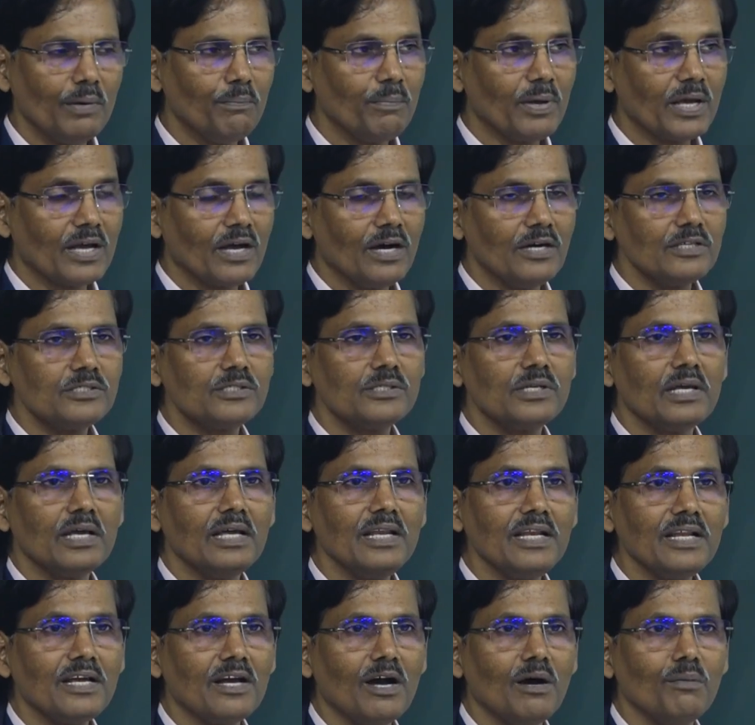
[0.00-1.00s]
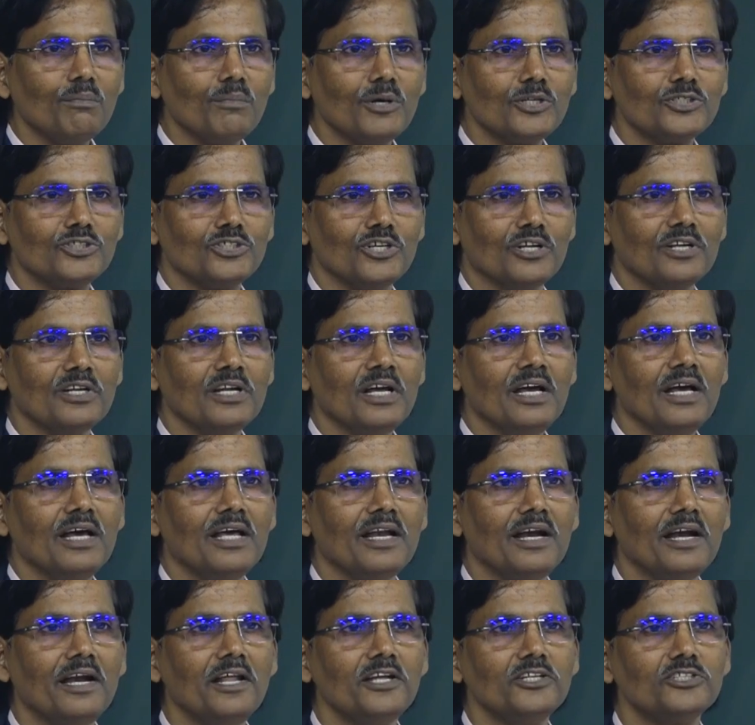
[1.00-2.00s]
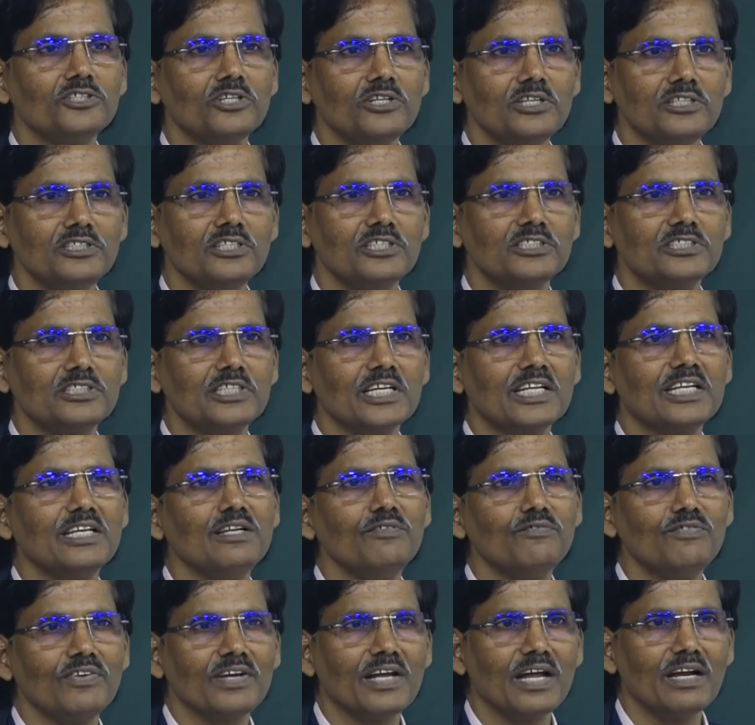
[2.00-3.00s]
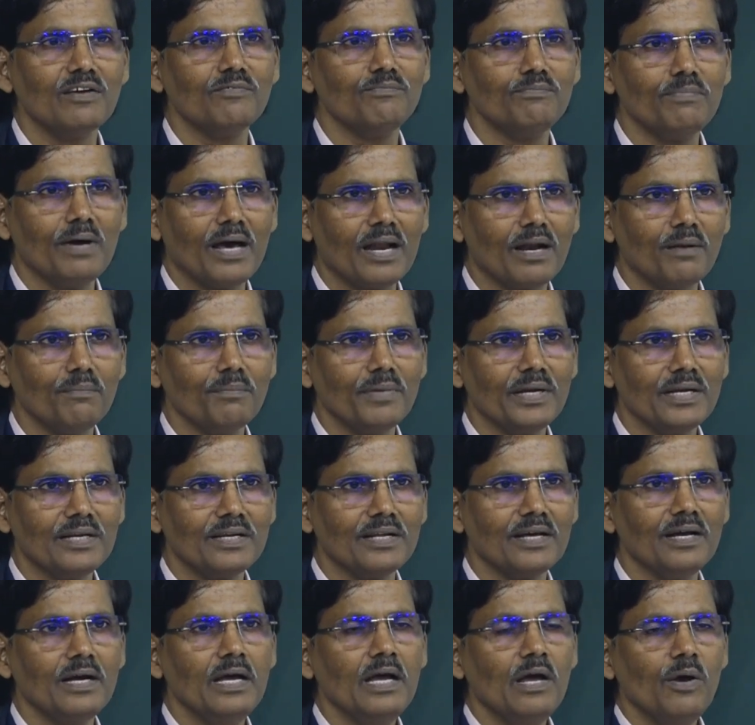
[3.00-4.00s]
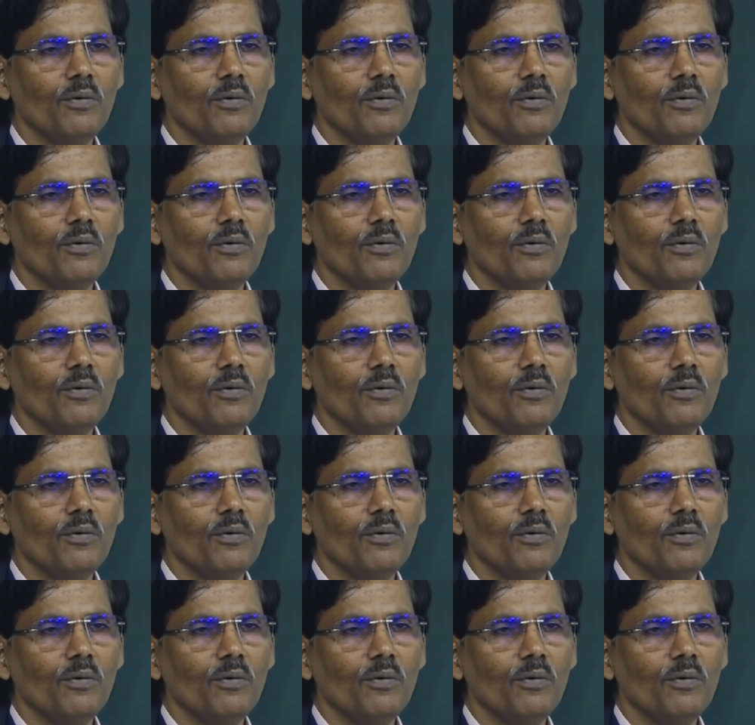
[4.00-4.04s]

because in combustion radiation is a significant parameter.